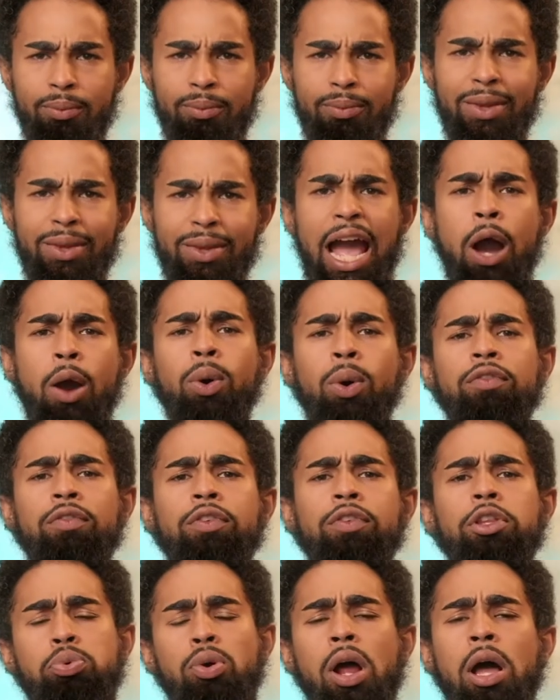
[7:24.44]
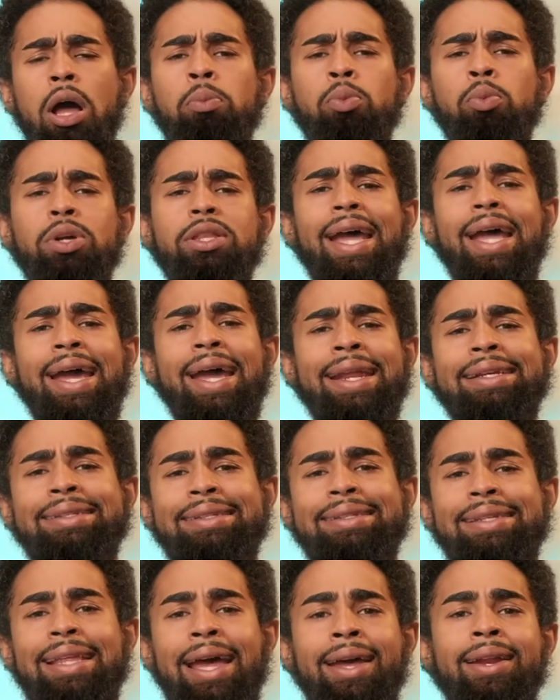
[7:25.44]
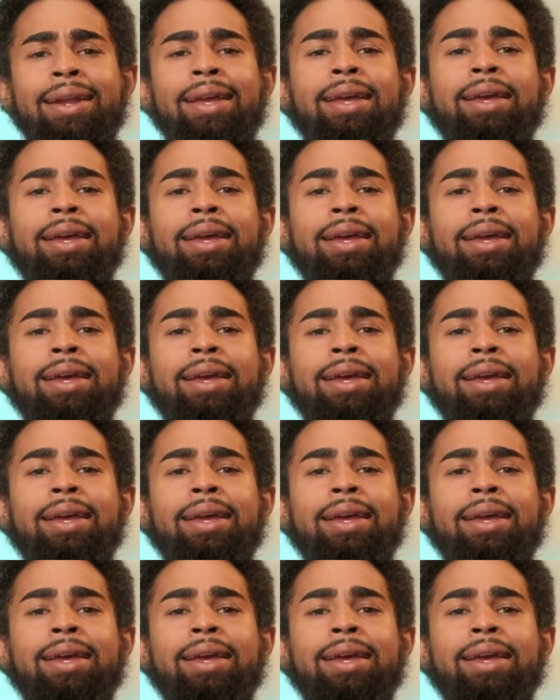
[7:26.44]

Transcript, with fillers: However, the problem with that is that